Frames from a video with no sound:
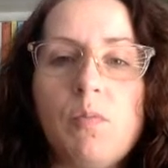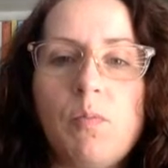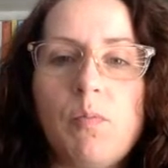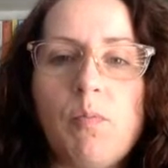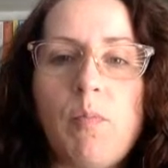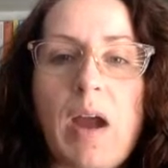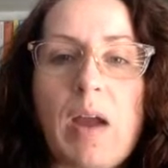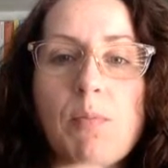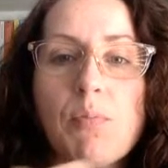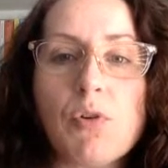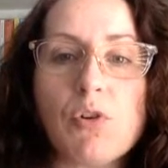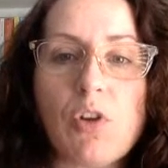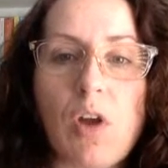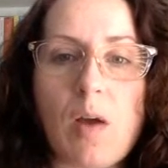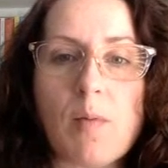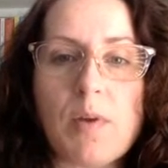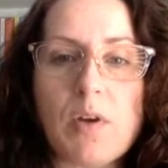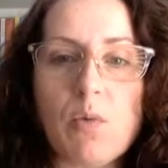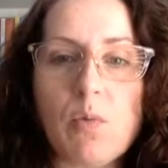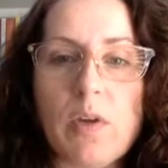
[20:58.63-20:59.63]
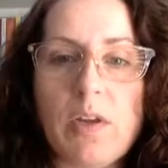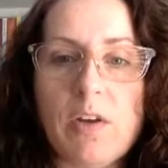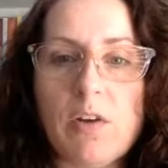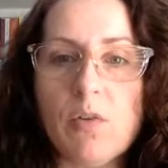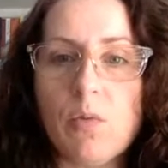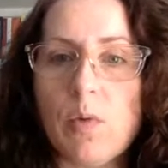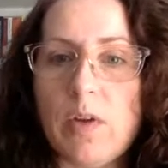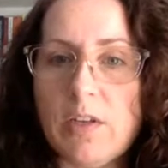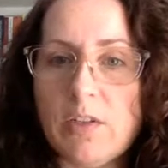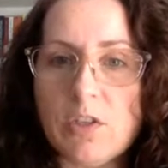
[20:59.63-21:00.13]
my predominant
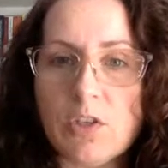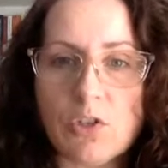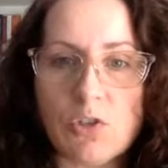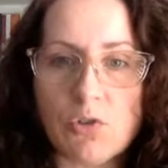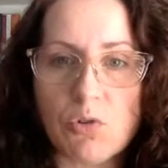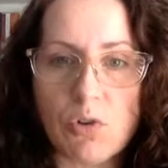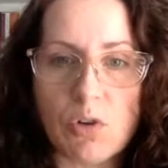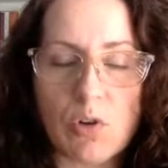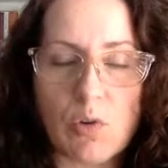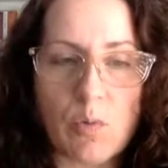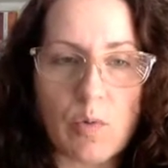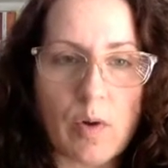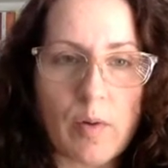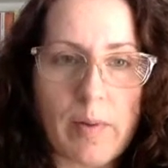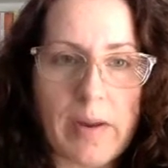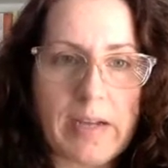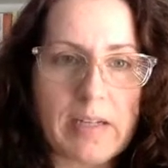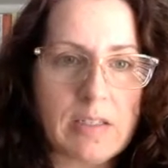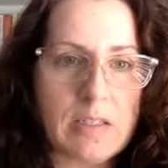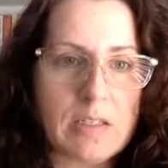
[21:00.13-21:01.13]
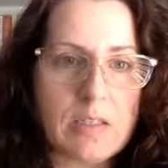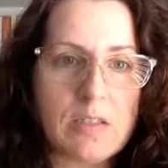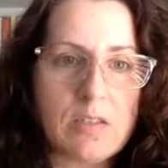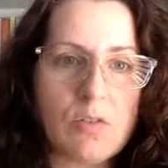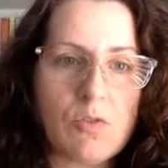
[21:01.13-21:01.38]
reader reads historical romance,